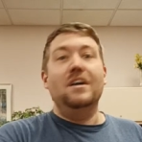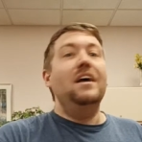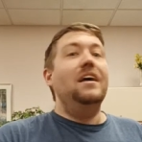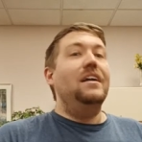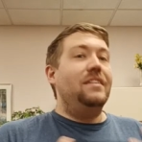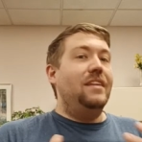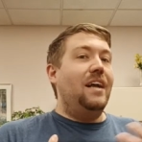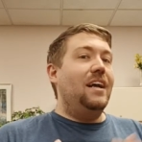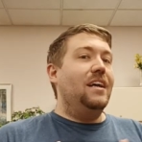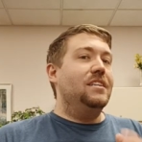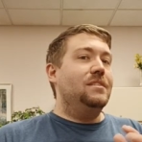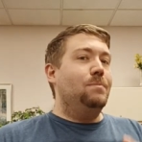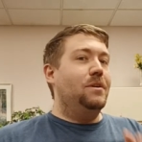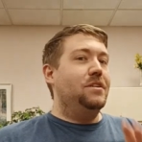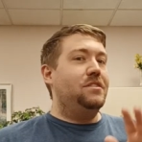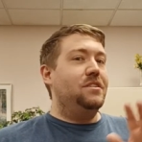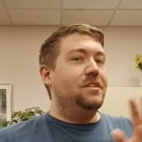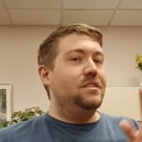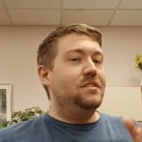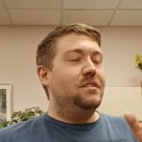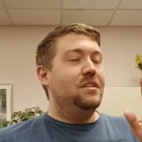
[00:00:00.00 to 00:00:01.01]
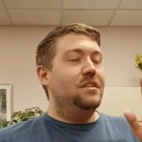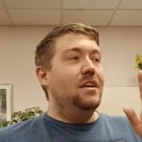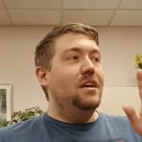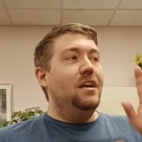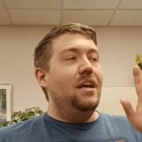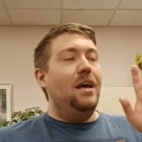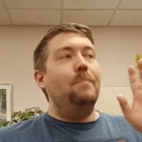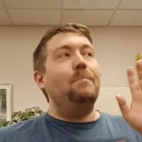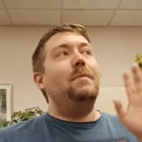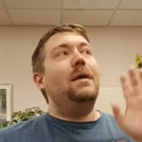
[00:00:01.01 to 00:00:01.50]
Not as much as
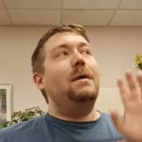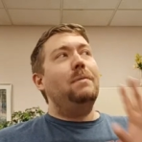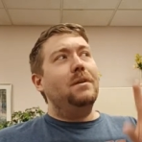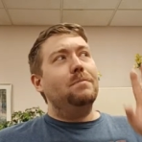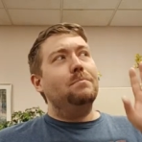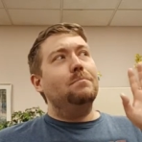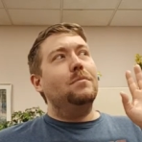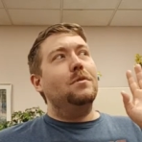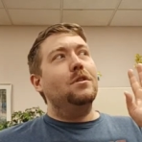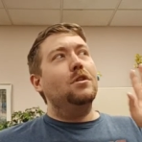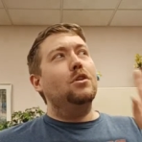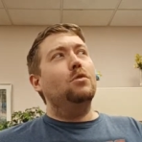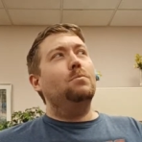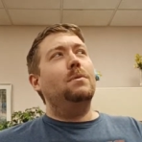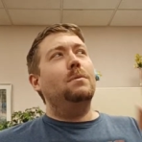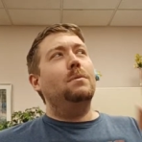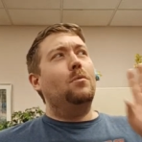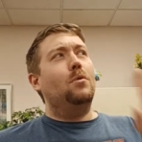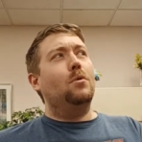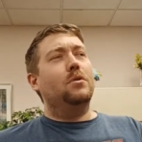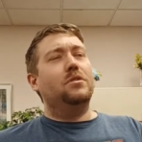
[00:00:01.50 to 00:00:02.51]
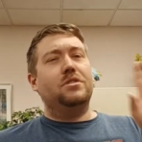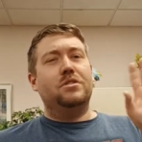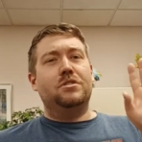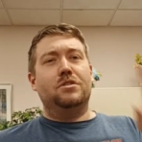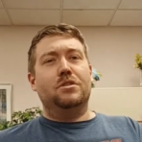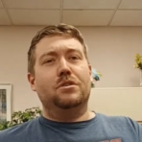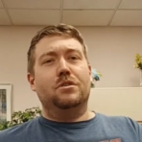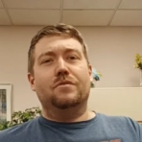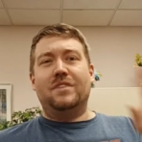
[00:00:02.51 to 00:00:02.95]
maybe a little bit more deserved